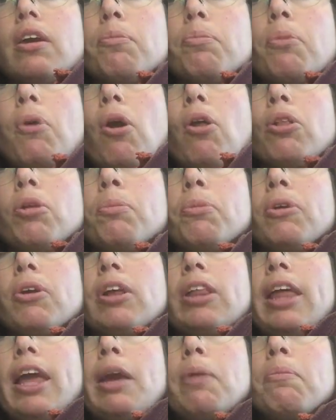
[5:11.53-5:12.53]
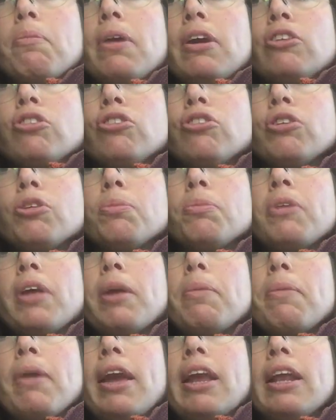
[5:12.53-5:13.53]
polymer clay mushrooms I
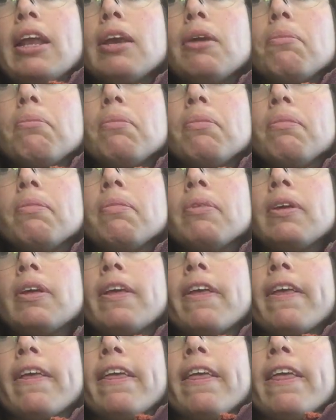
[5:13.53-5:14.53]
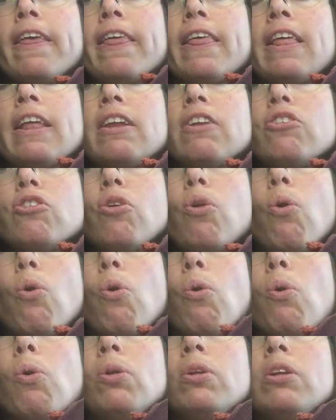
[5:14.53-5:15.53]
made him to
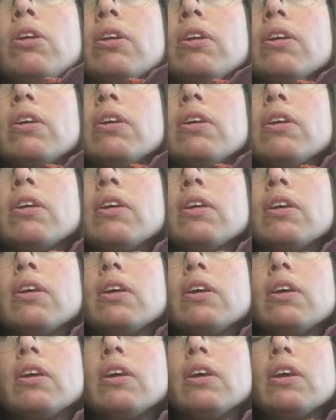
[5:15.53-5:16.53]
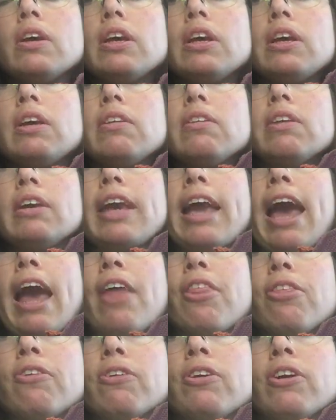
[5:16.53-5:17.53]
hold. He's a
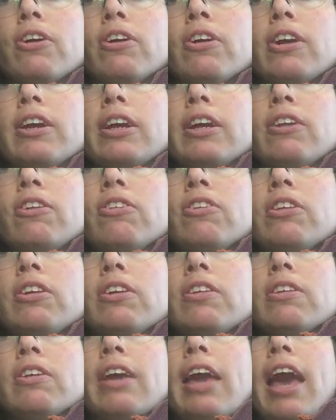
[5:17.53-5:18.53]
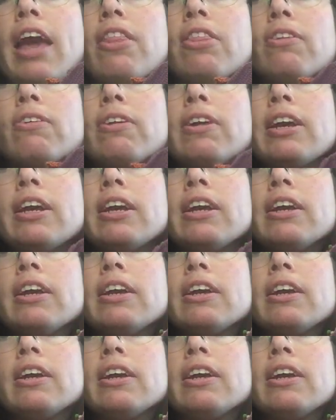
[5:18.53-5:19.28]
gatherer. Here's his gathering.